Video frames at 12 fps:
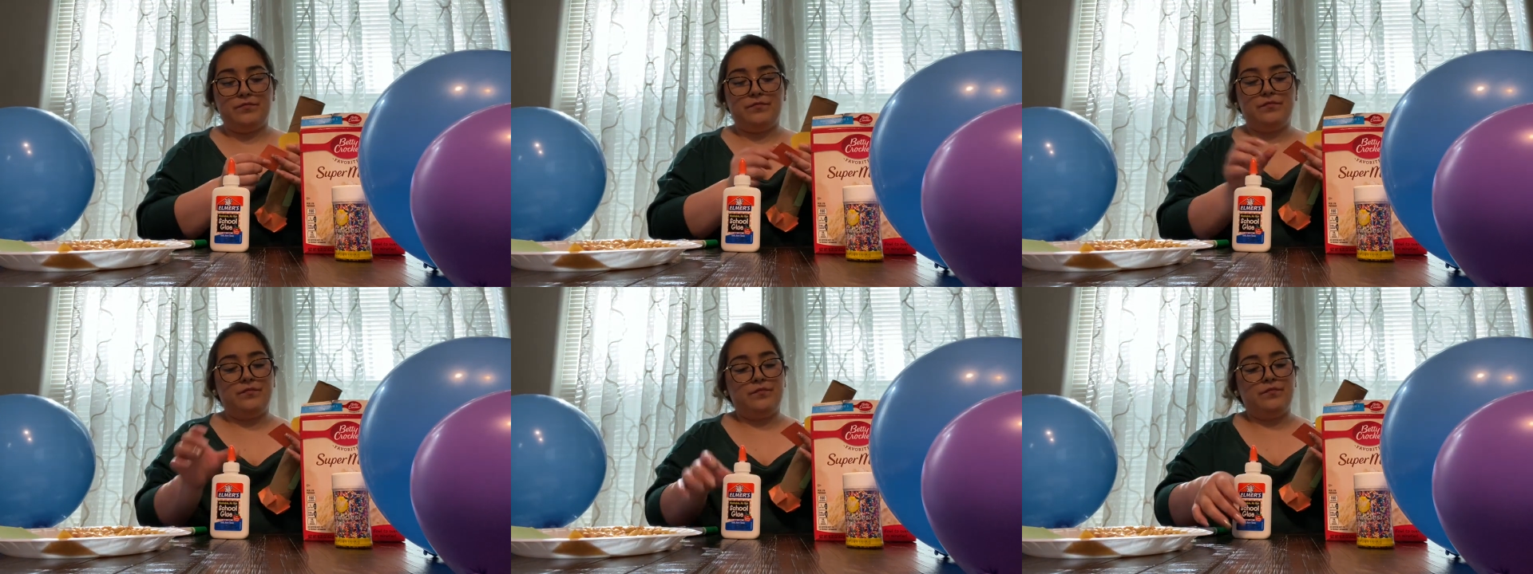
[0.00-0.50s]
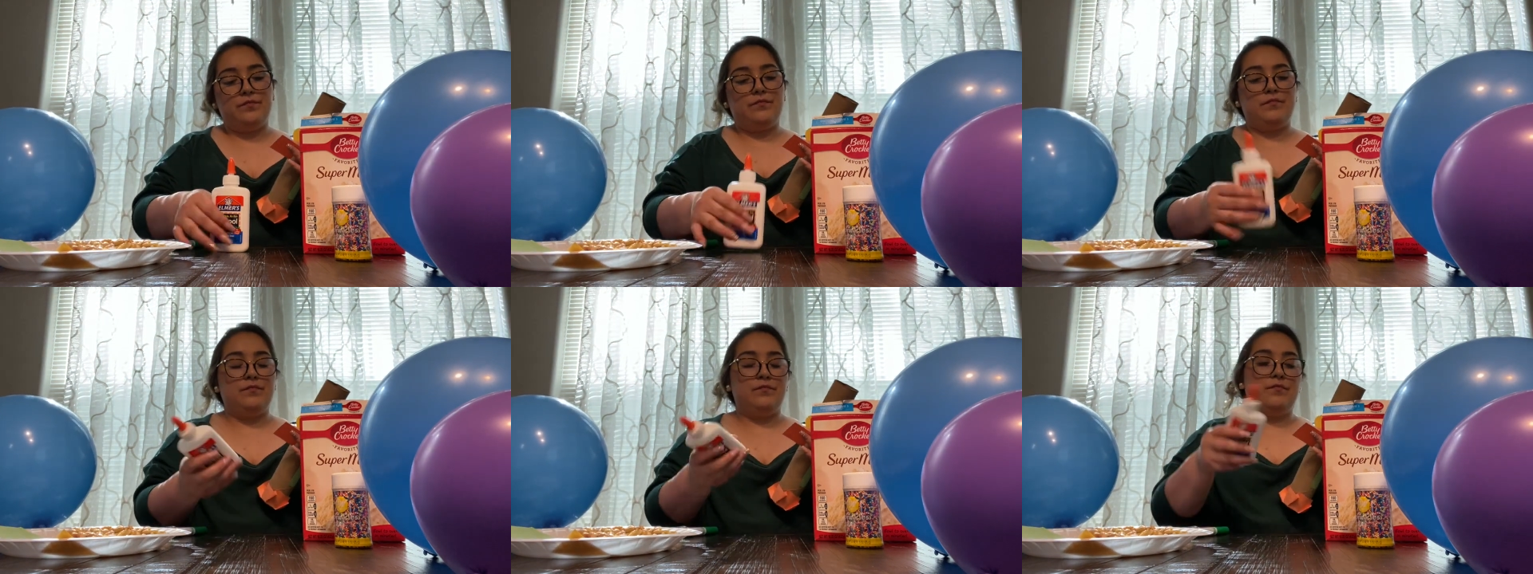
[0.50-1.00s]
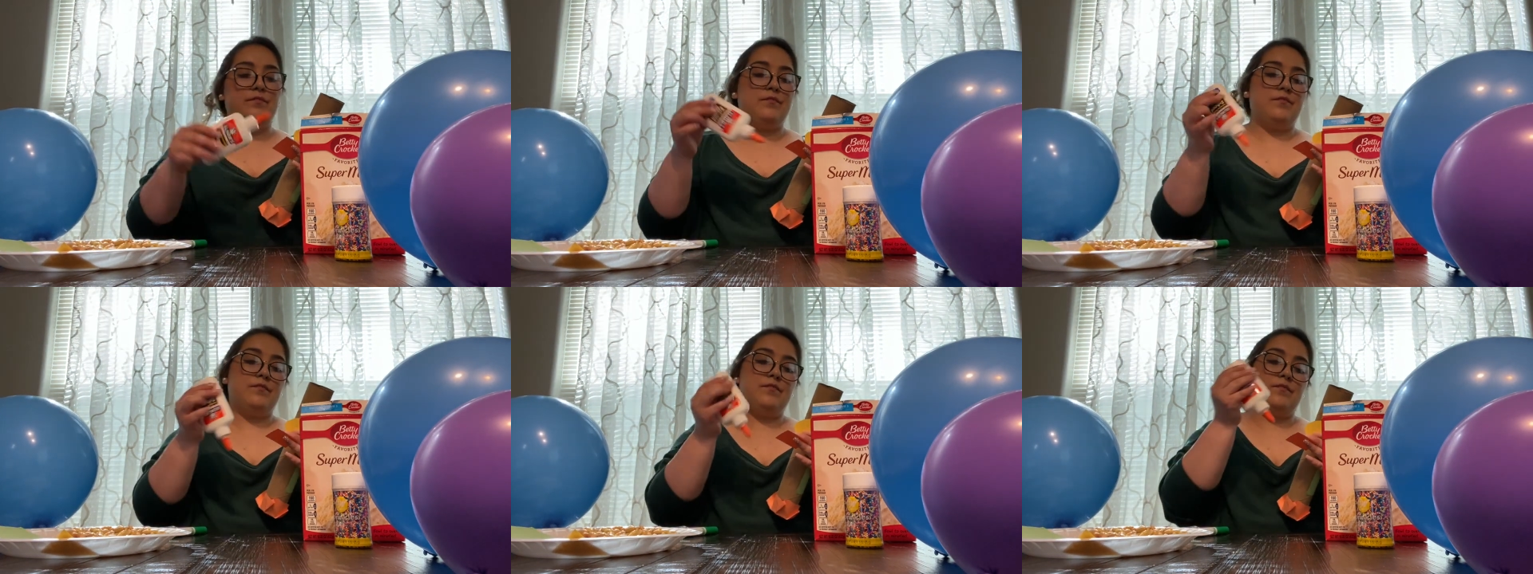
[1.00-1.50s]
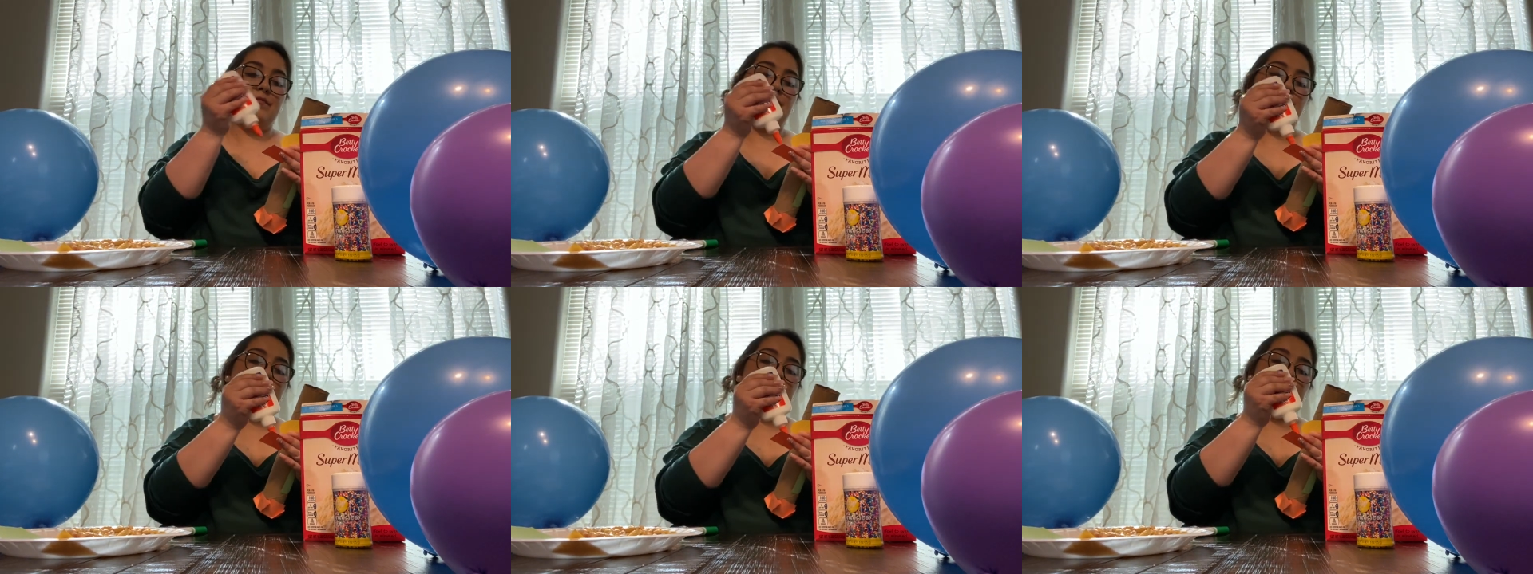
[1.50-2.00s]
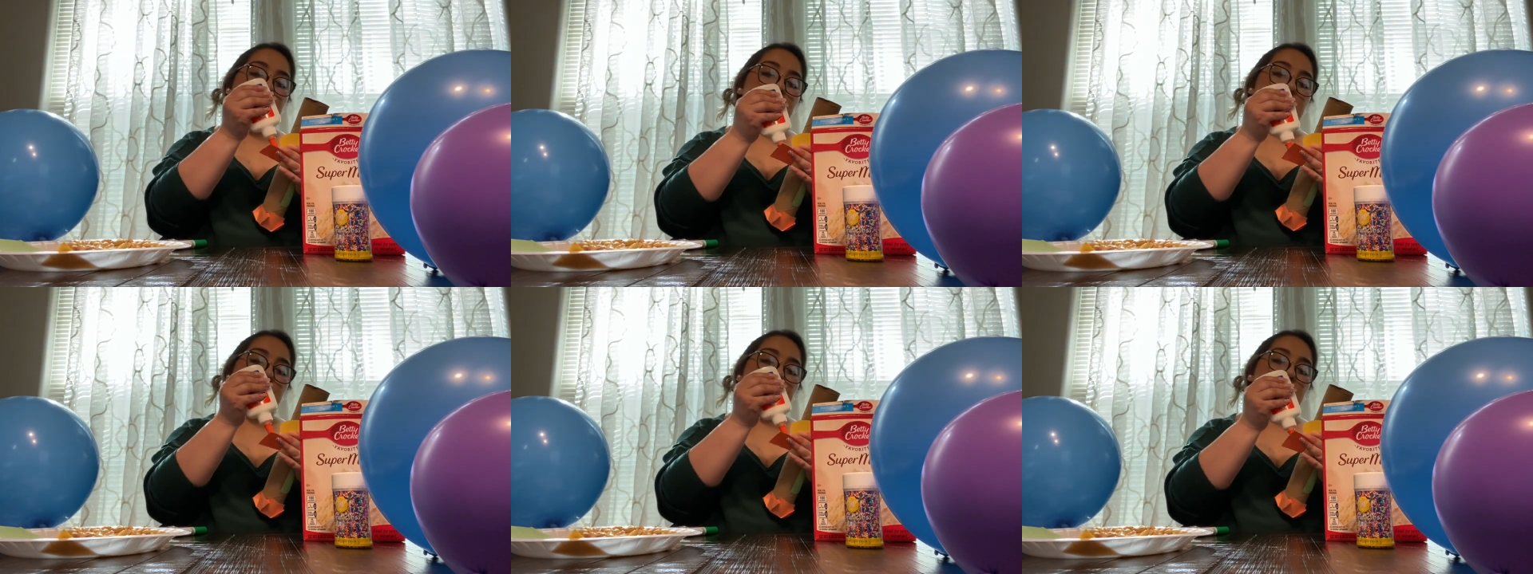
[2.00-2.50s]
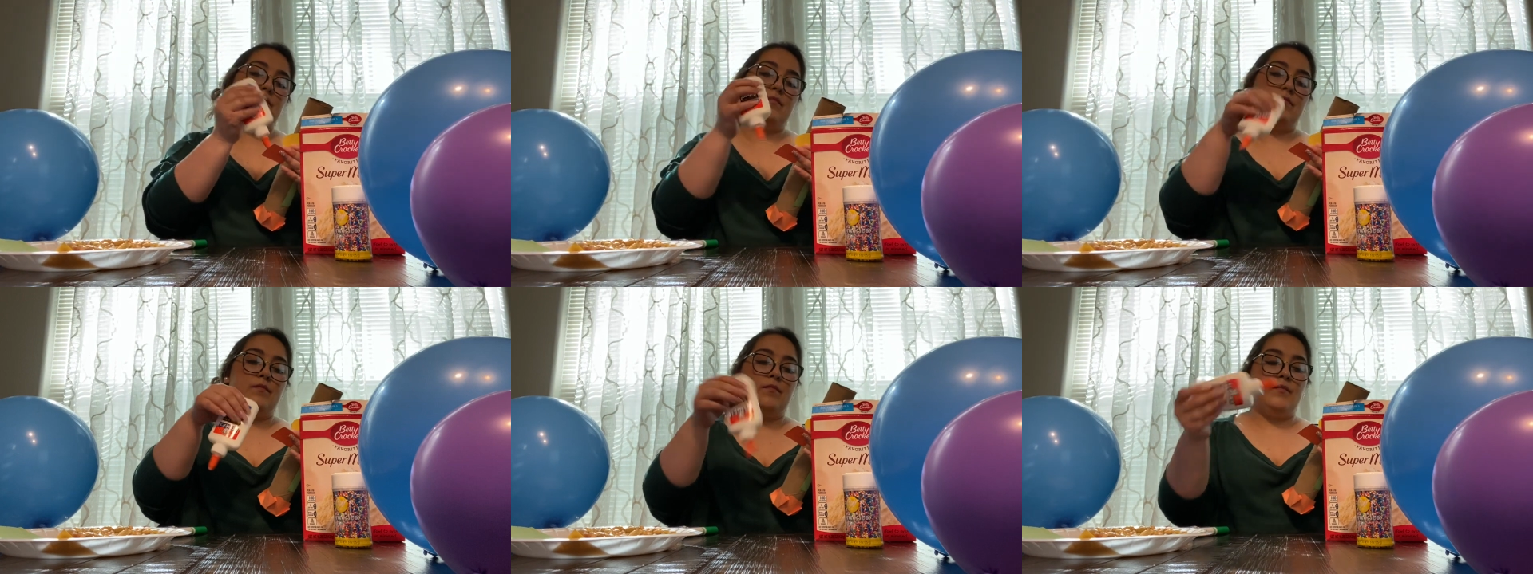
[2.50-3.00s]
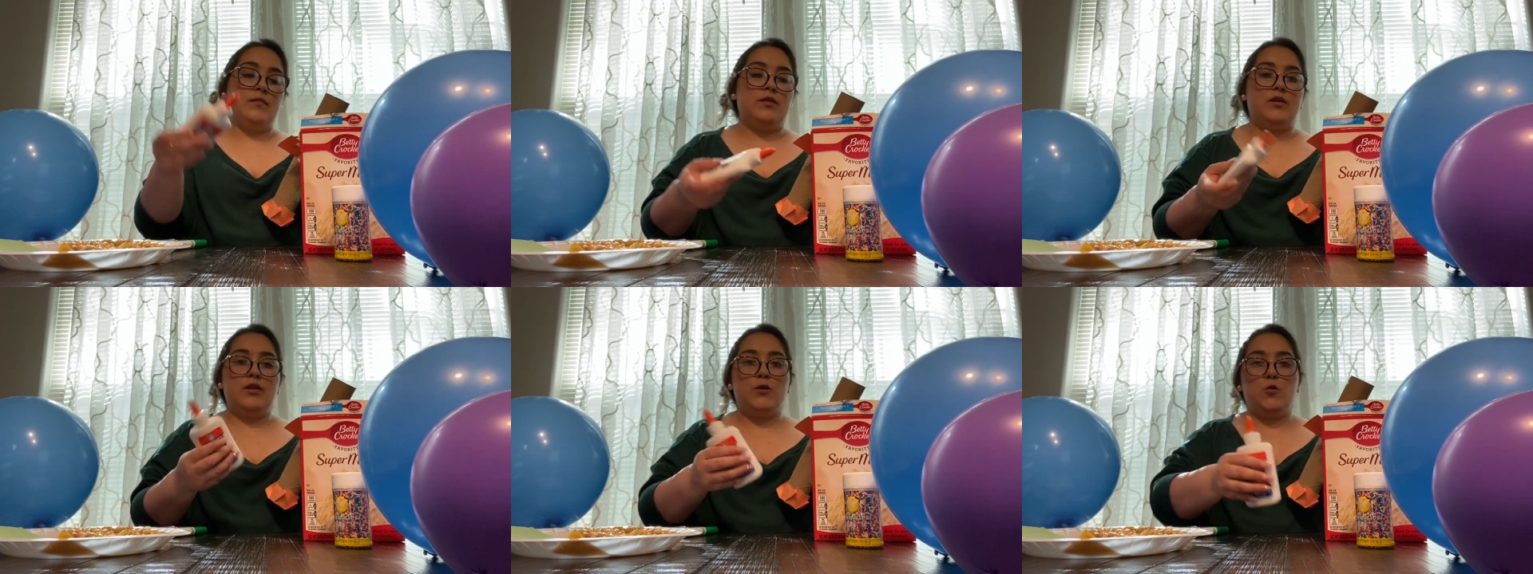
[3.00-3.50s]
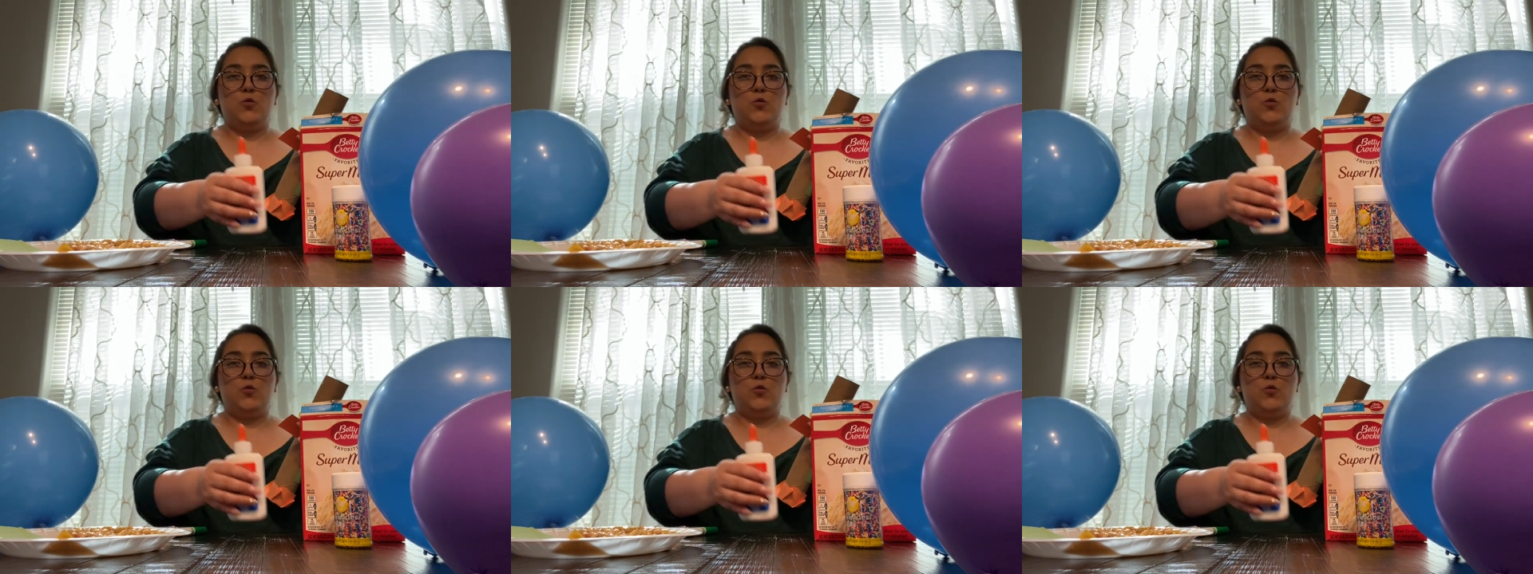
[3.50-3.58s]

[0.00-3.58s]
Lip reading: No one is speaking in this clip.